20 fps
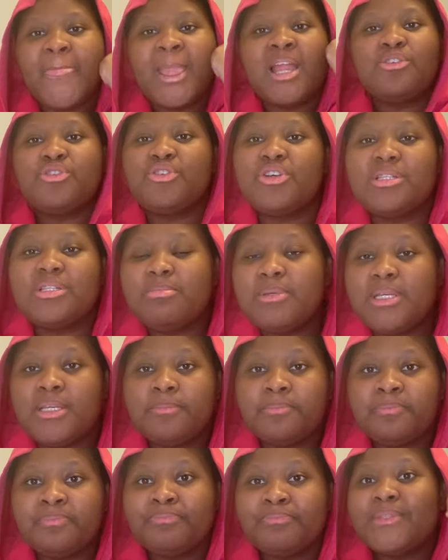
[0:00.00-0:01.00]
Trust
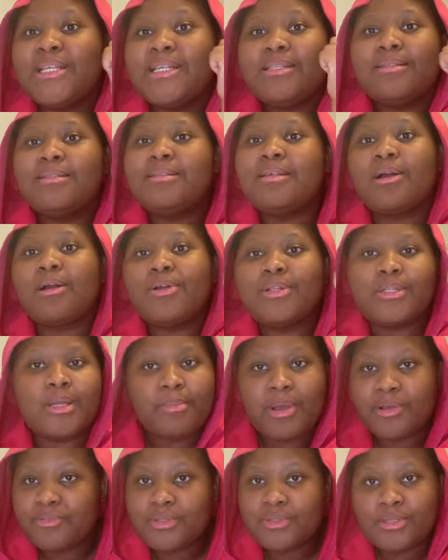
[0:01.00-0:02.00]
me, this is the second
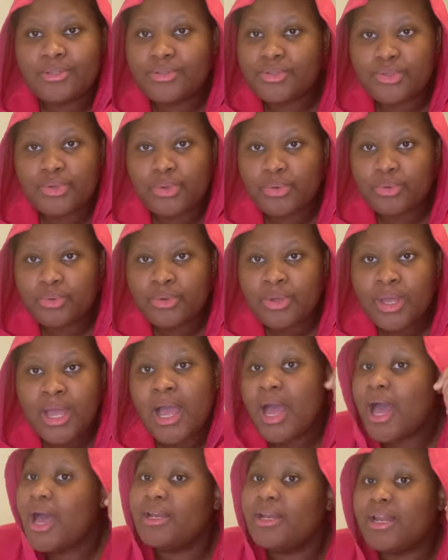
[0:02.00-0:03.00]
time I've seen snow,
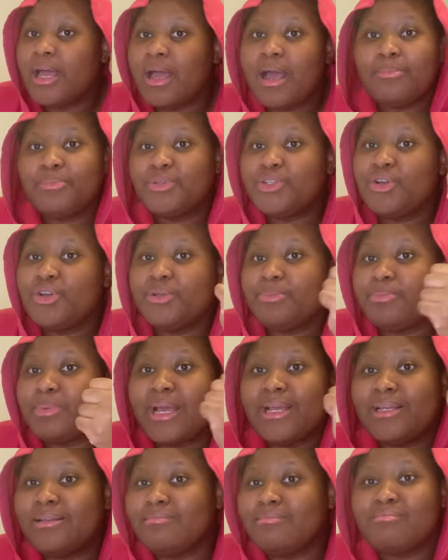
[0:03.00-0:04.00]
and I'm sure
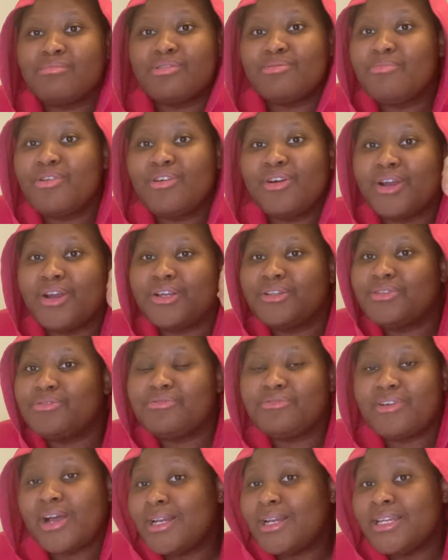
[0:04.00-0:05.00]
by tomorrow it
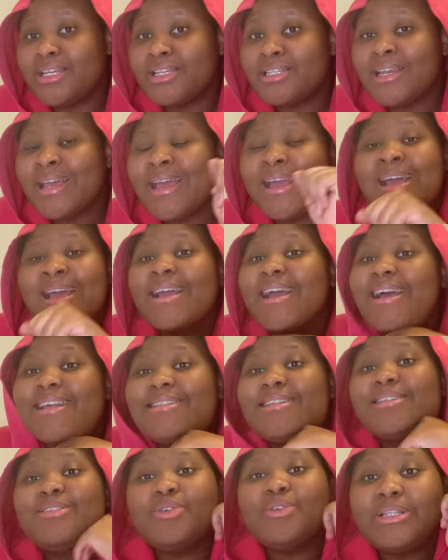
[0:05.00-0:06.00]
will vanish. Guys,
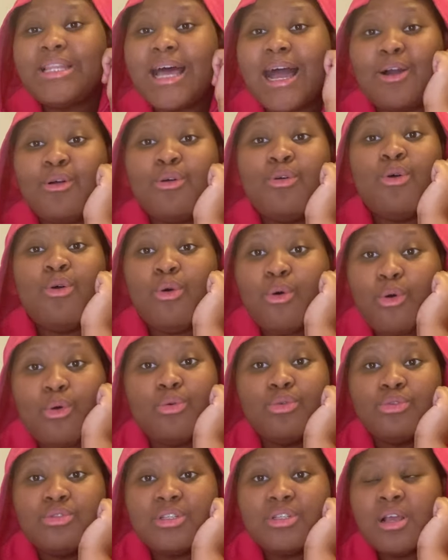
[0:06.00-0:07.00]
it's not that
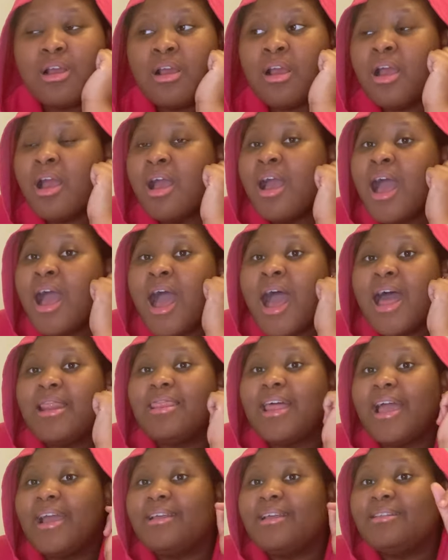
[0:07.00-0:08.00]
cold.
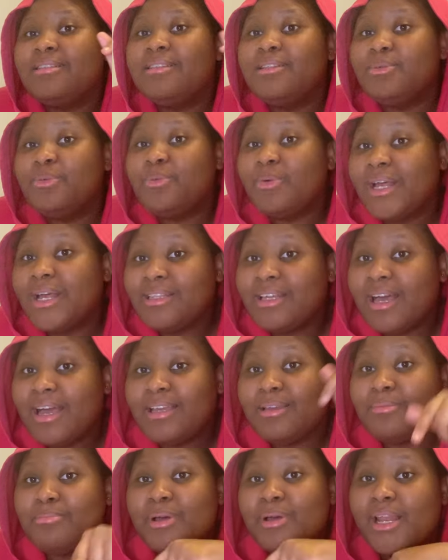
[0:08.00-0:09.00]
Like, the weather
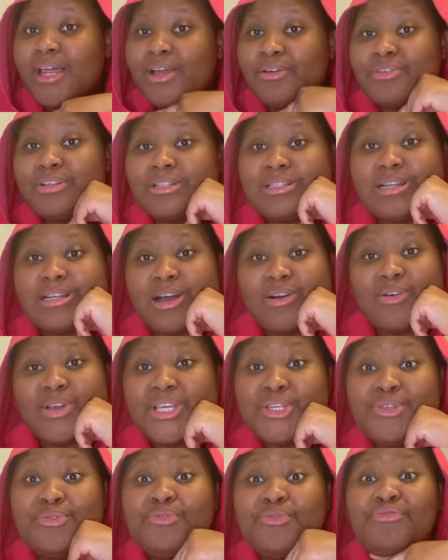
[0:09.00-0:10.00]
in Belarus now
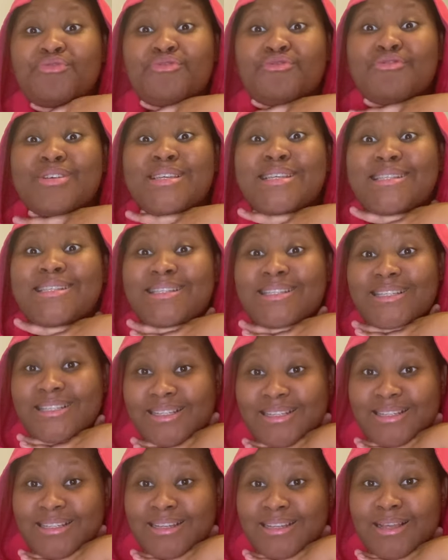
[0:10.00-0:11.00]
is
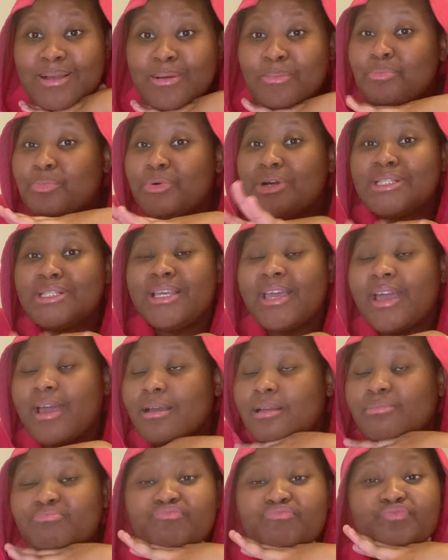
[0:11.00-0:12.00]
freezing, but
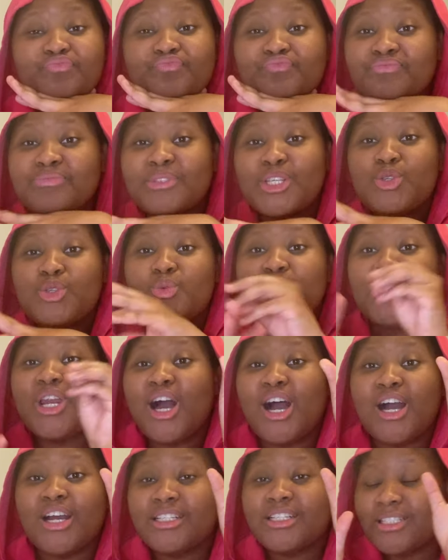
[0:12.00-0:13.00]
here,
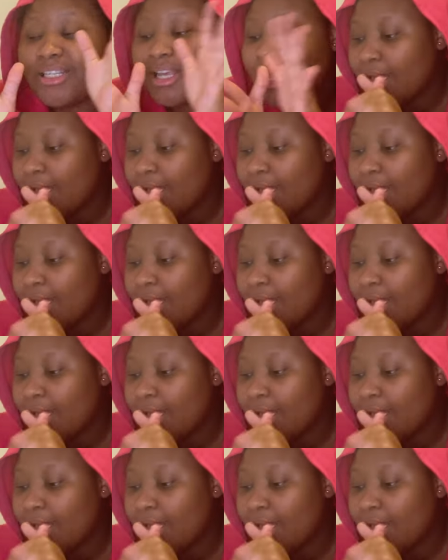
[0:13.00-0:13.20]
sweetheart.